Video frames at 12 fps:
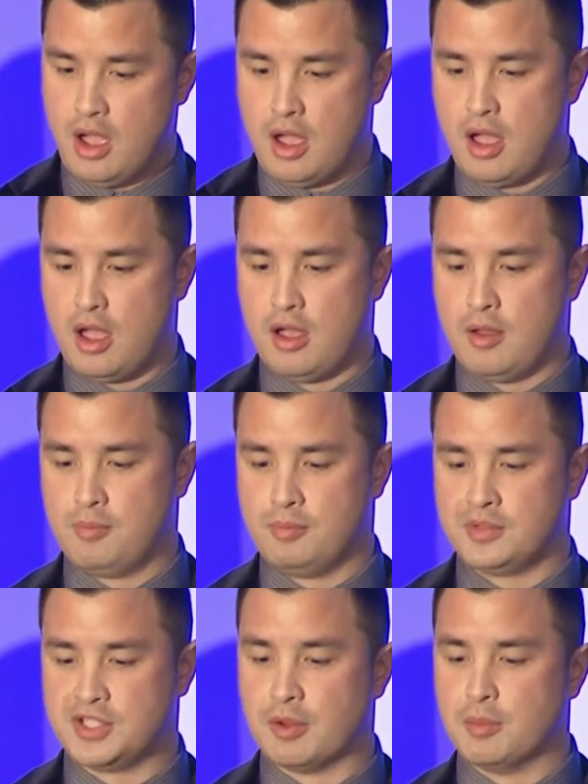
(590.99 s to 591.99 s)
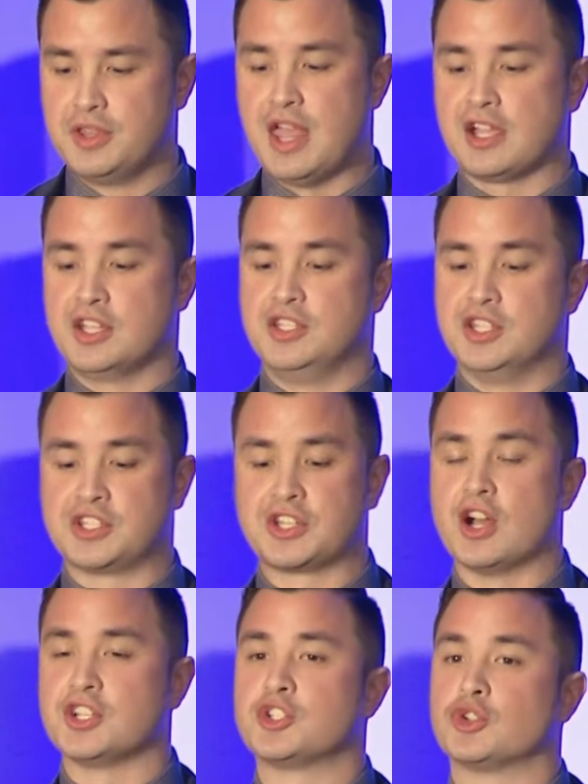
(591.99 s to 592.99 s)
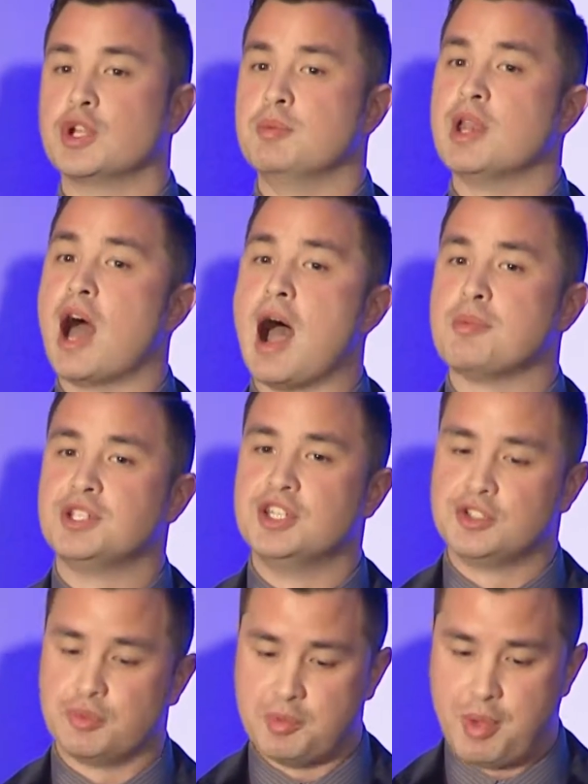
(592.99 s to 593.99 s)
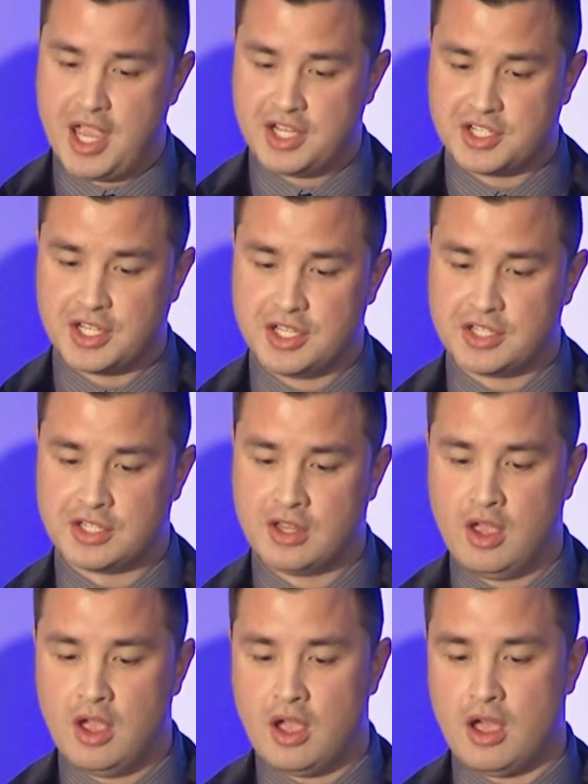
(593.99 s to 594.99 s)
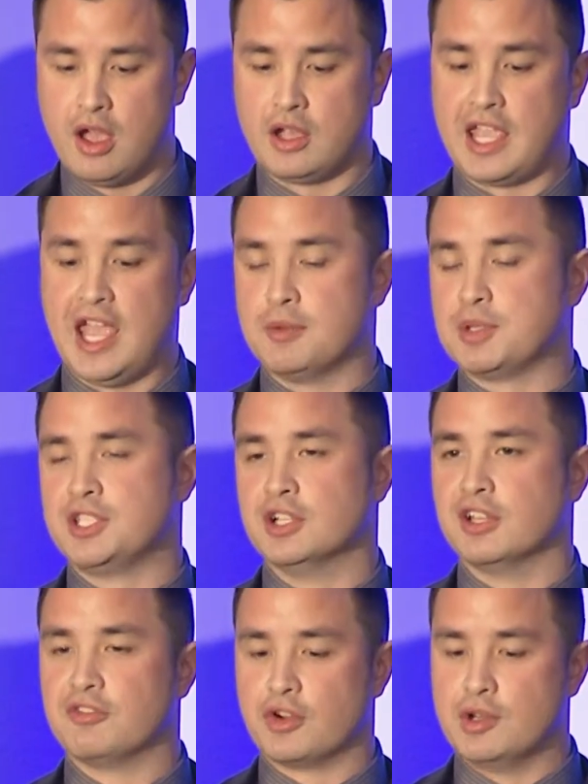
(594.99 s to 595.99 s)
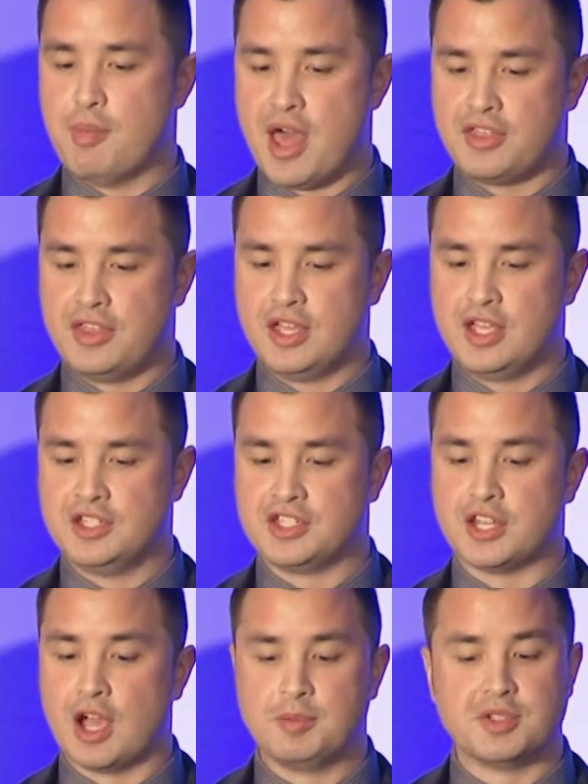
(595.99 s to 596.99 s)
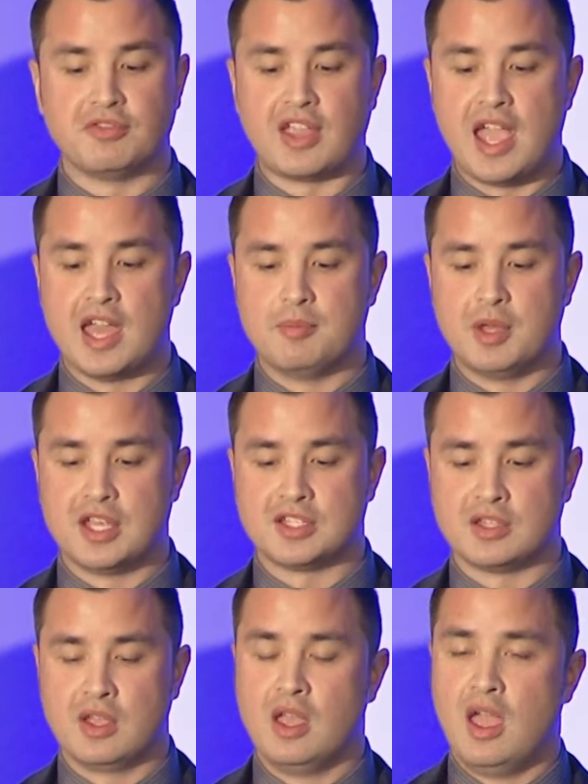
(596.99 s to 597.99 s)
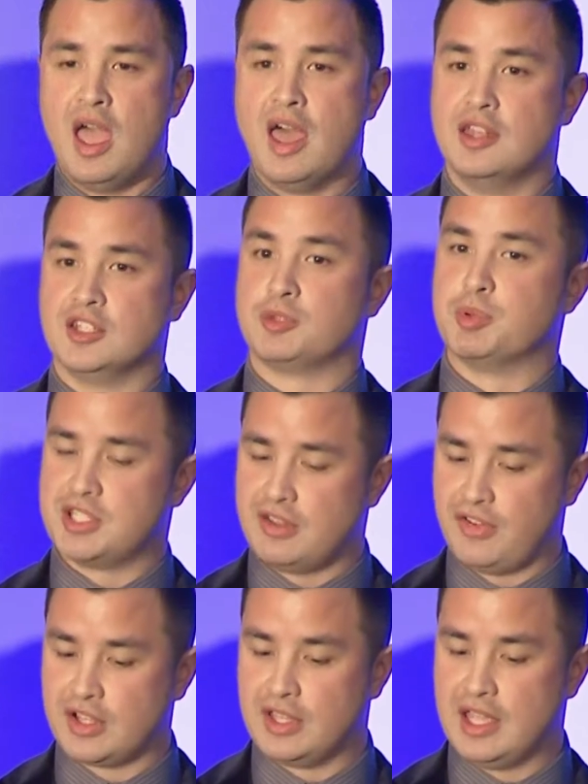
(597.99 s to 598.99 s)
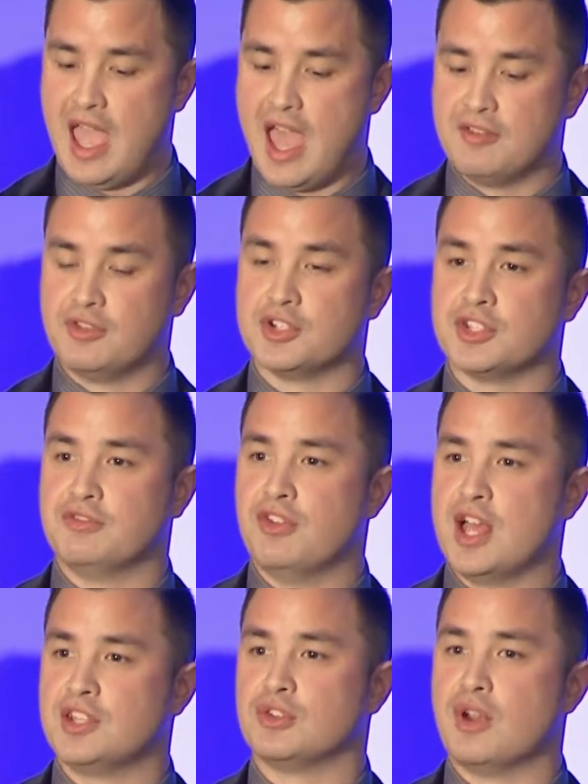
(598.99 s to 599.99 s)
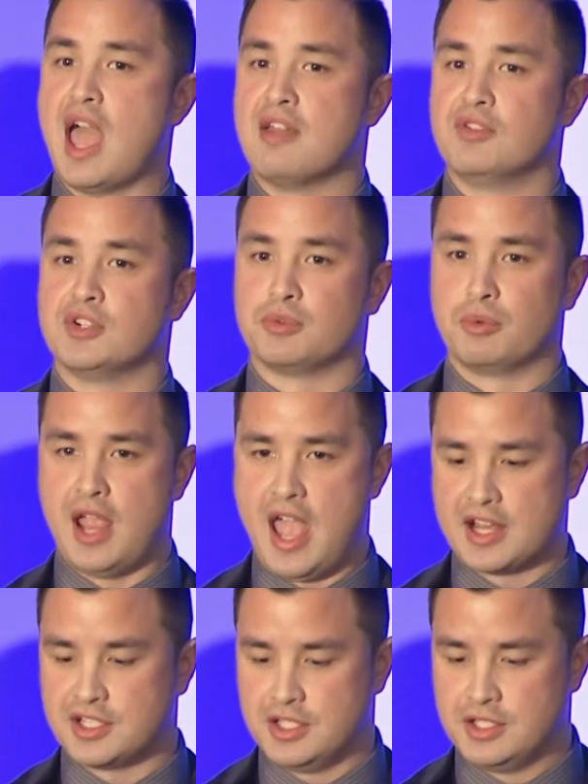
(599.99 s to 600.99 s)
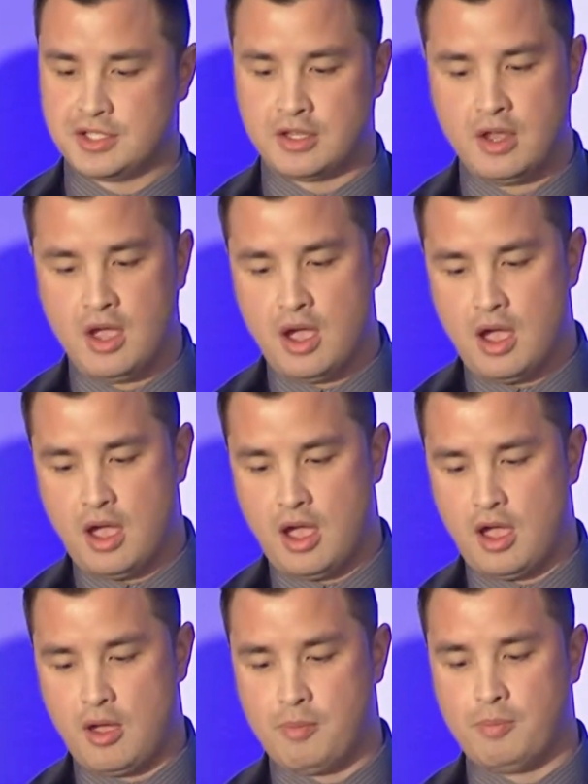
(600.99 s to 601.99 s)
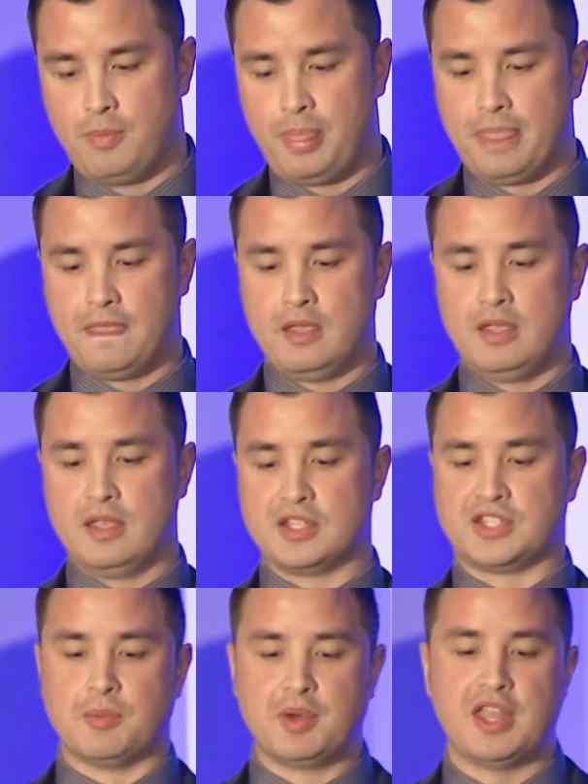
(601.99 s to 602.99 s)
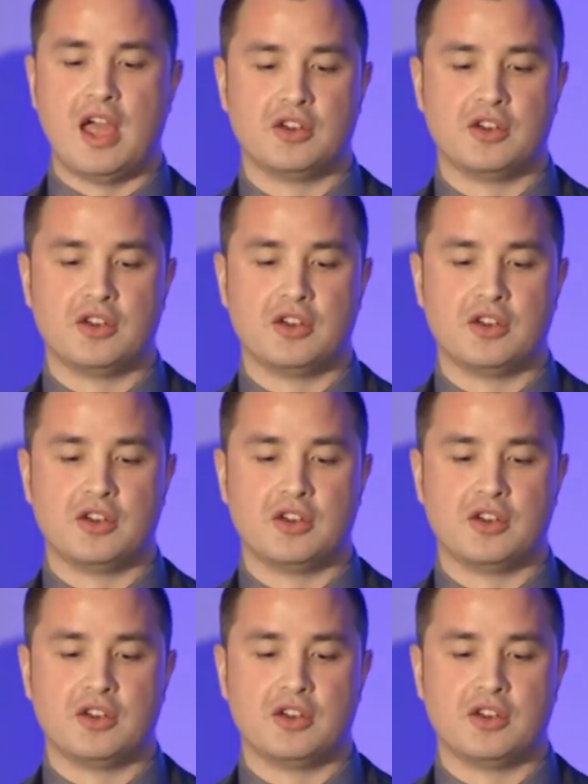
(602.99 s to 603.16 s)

someone that can discuss treatment options with patients, cannabis delivery methods, types of cannabis, and specifically adverse events or adverse reactions. somebody that